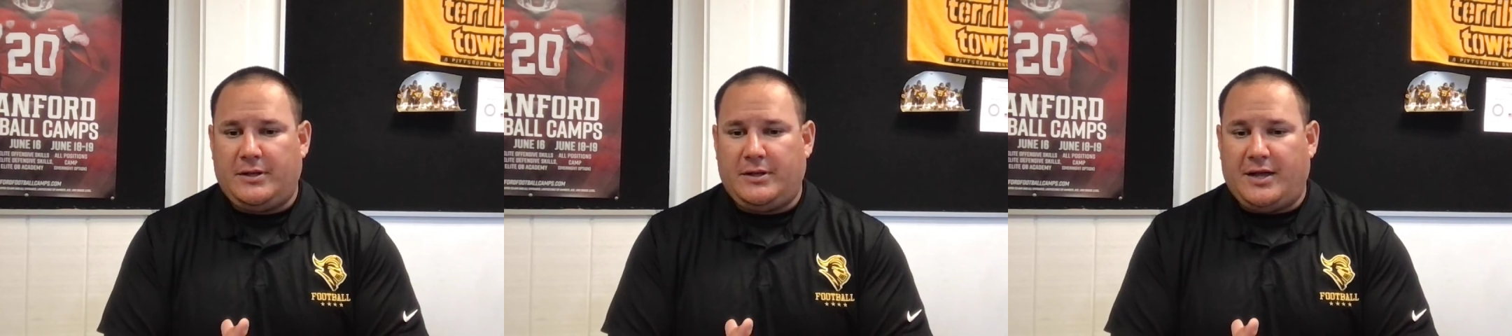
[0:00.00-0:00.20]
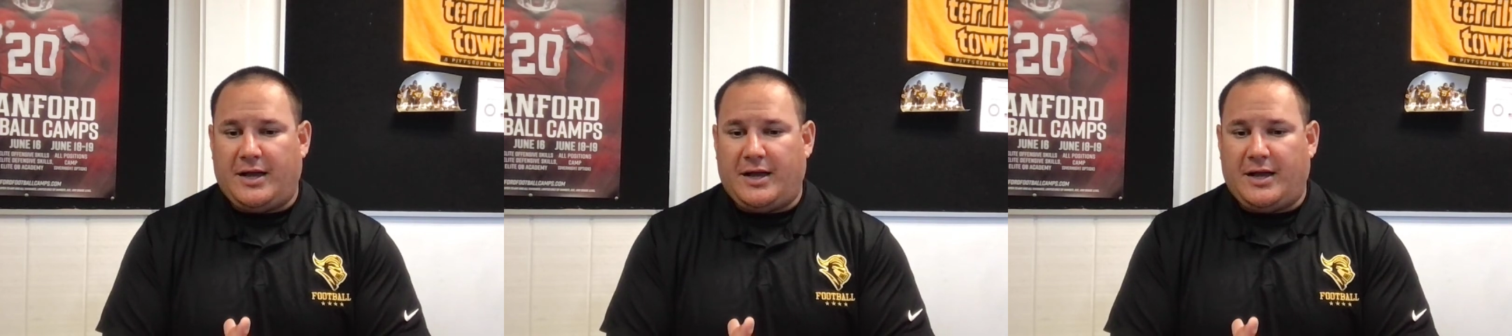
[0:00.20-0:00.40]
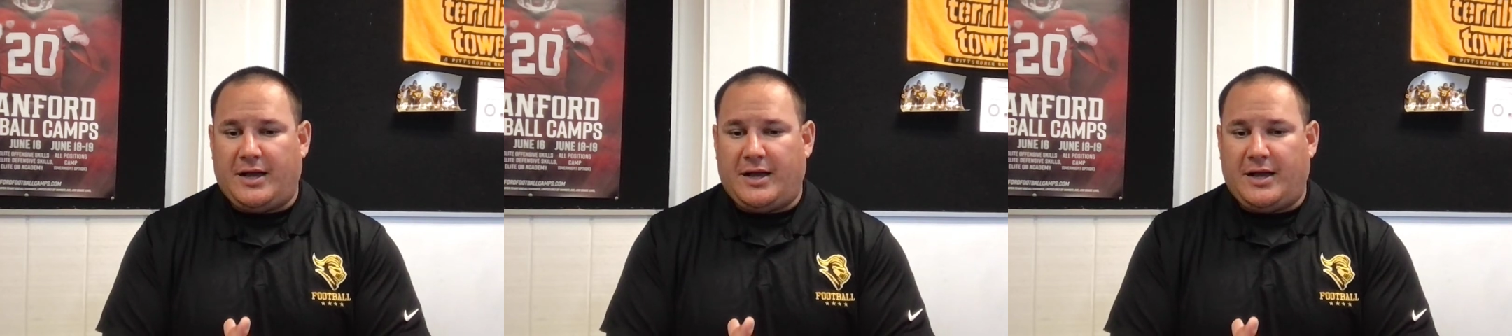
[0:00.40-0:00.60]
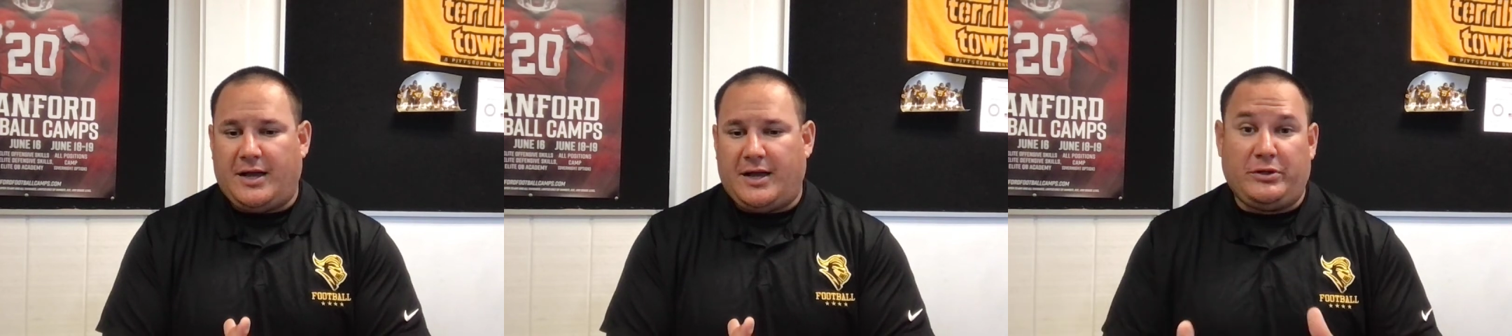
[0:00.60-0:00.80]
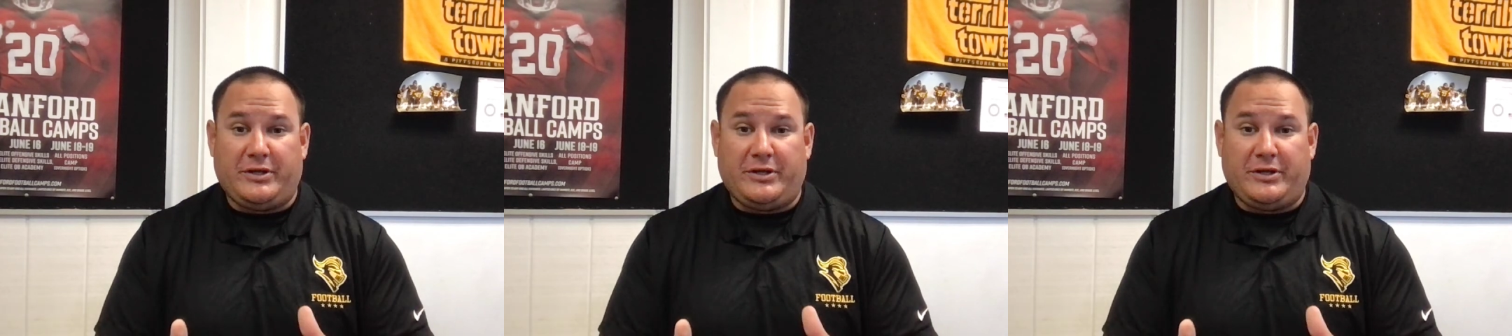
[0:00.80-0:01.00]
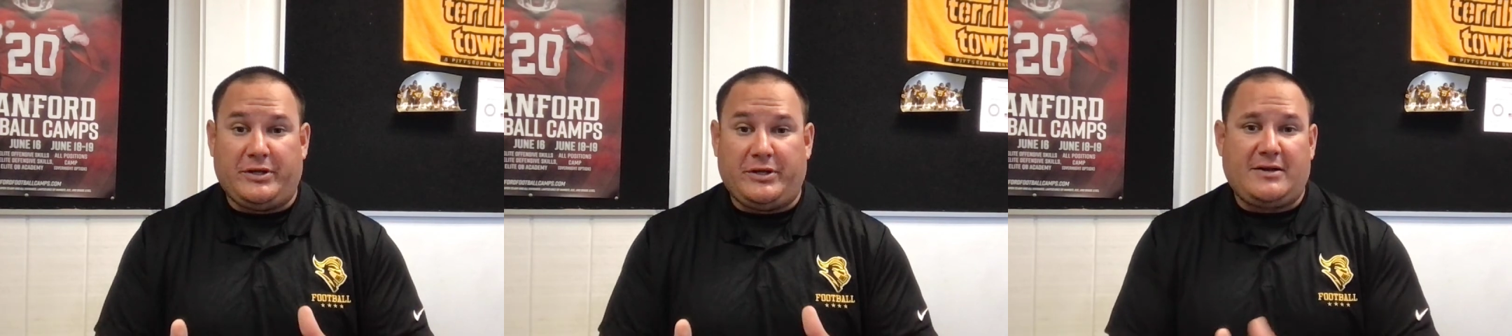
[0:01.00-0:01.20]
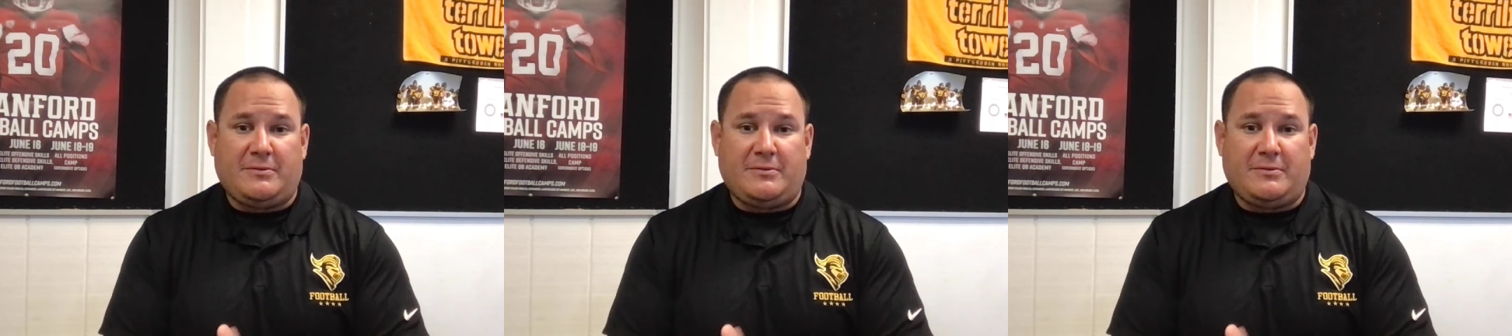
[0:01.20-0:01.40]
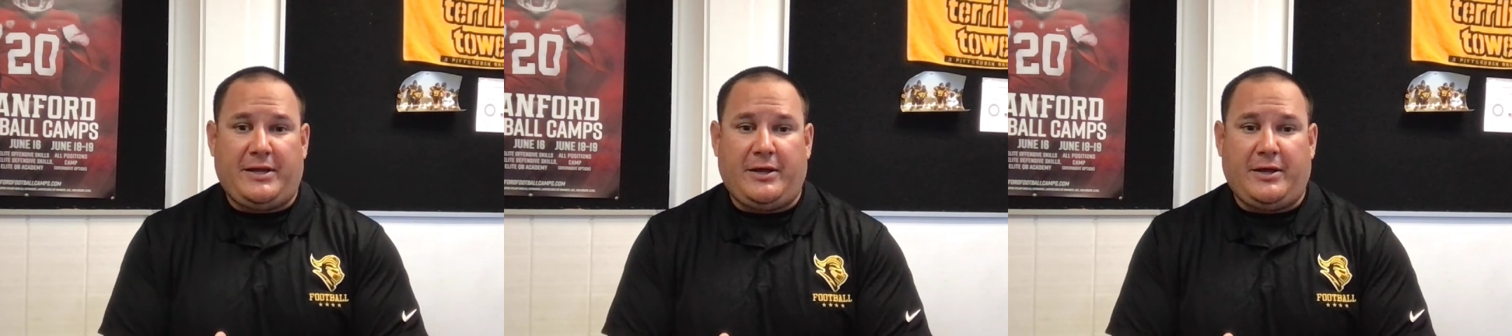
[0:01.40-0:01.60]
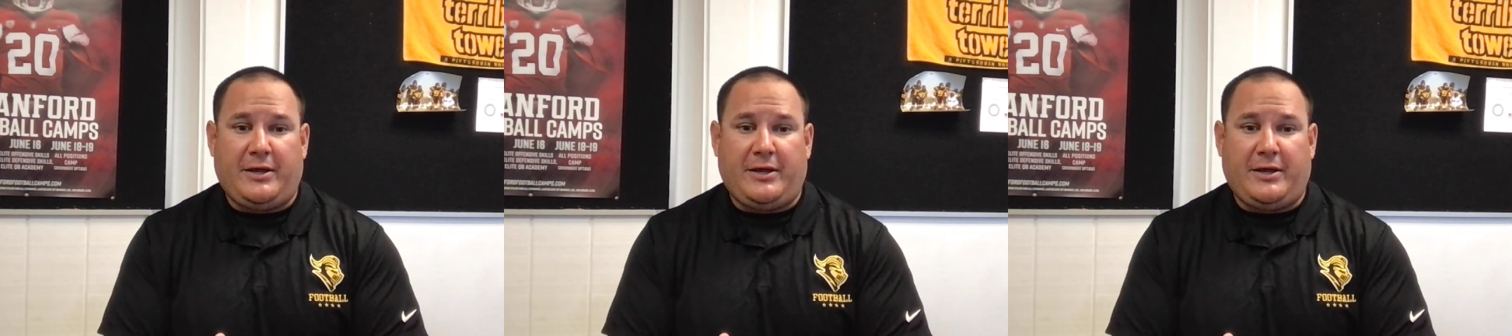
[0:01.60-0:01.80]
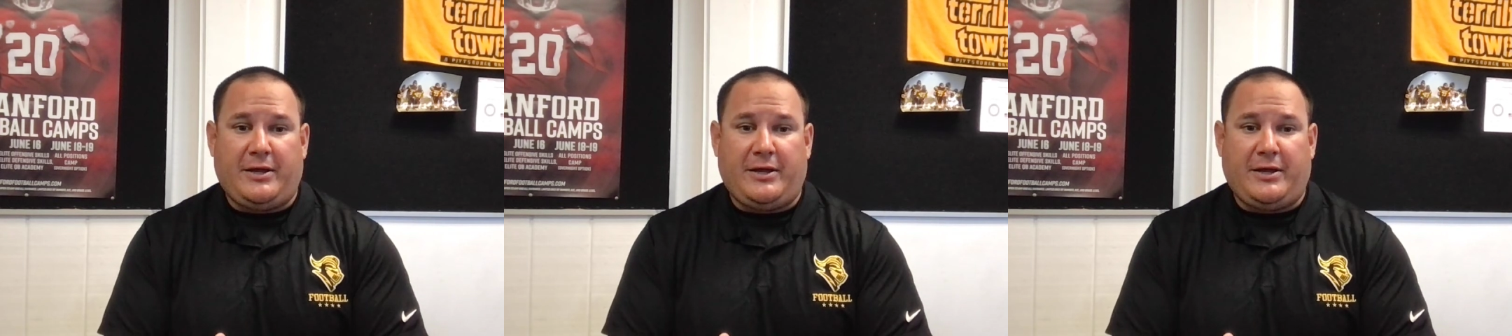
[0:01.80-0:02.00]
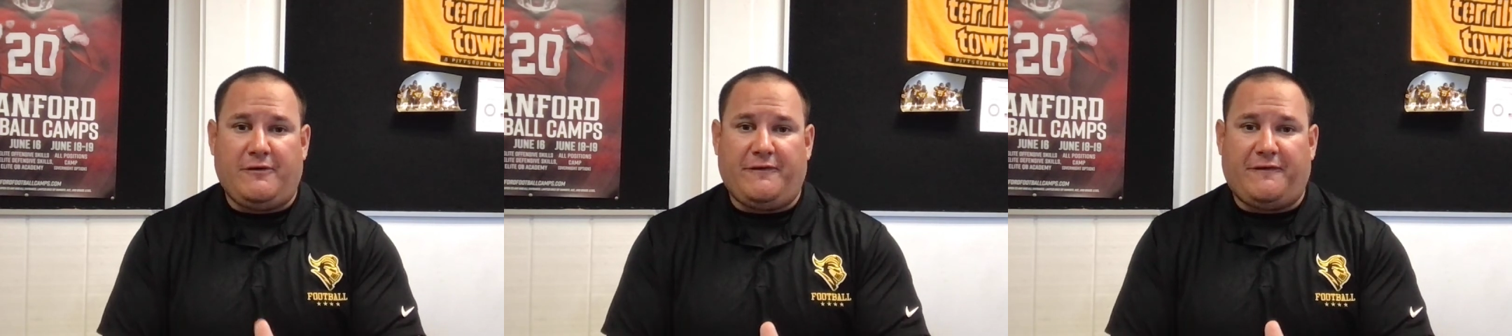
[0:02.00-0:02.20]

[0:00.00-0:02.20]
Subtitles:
again, I'm really excited to be here. Thank you